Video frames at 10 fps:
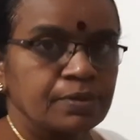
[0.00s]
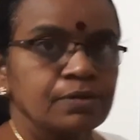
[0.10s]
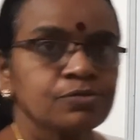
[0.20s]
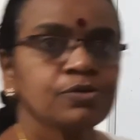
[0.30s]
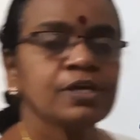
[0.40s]

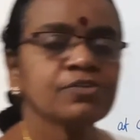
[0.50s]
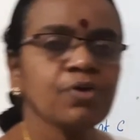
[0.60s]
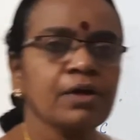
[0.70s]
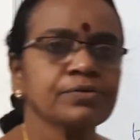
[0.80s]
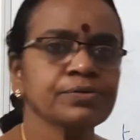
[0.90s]
So next we
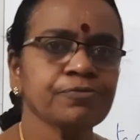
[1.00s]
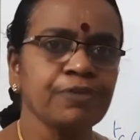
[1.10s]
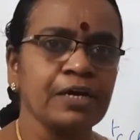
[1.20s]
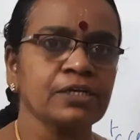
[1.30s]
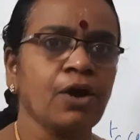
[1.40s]
have to
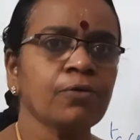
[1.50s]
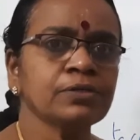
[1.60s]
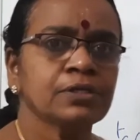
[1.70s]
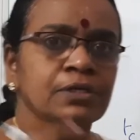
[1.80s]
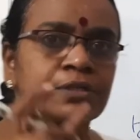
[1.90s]
find
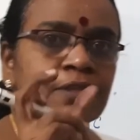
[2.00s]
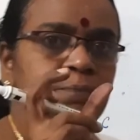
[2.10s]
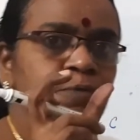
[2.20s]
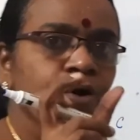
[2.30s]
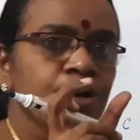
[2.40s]
out the
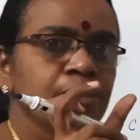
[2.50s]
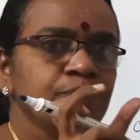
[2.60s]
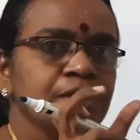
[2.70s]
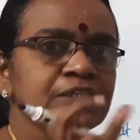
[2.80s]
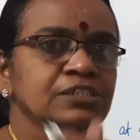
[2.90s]
point
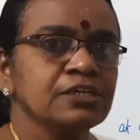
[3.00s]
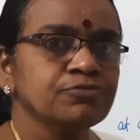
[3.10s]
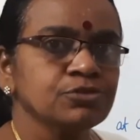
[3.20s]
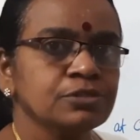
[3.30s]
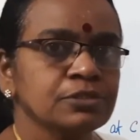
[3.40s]
where the shear
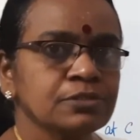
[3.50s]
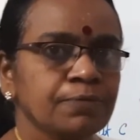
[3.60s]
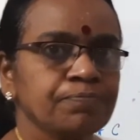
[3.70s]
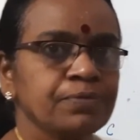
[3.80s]
force is